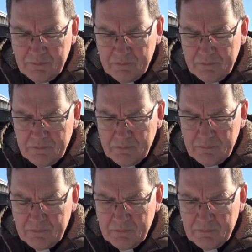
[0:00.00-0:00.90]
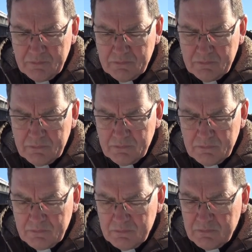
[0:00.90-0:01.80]

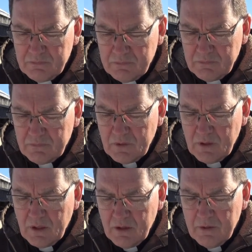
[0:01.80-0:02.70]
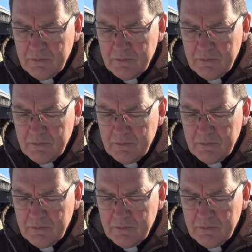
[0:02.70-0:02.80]
Nothing is said.